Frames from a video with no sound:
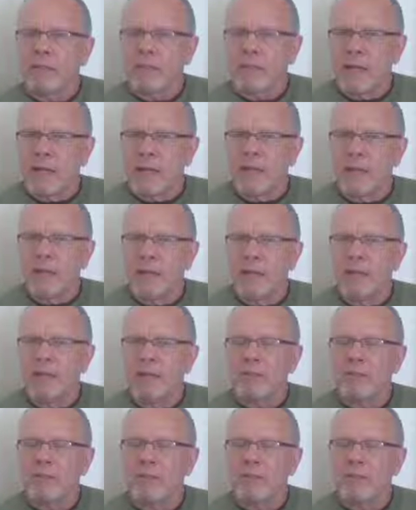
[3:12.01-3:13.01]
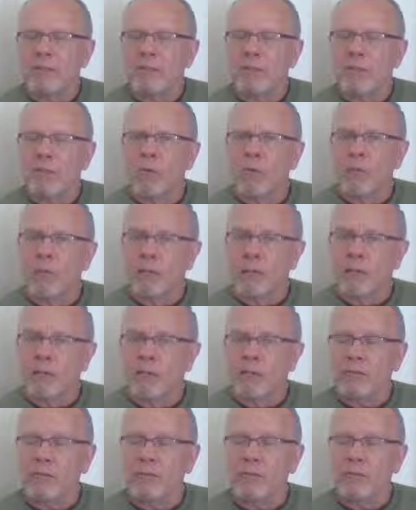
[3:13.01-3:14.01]
templates for
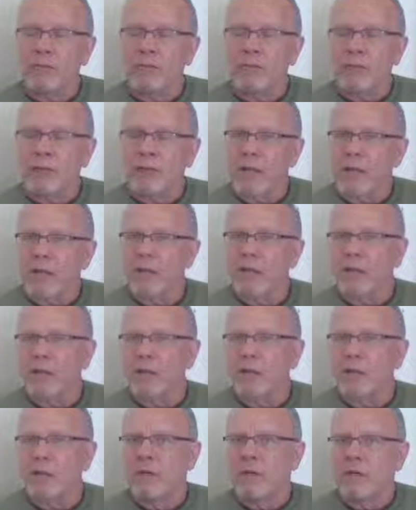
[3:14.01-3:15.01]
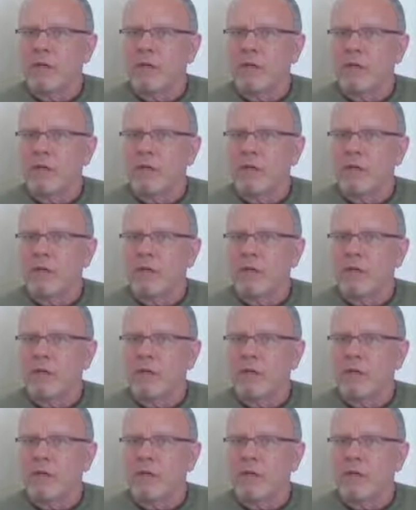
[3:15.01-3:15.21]
manuscripts and cover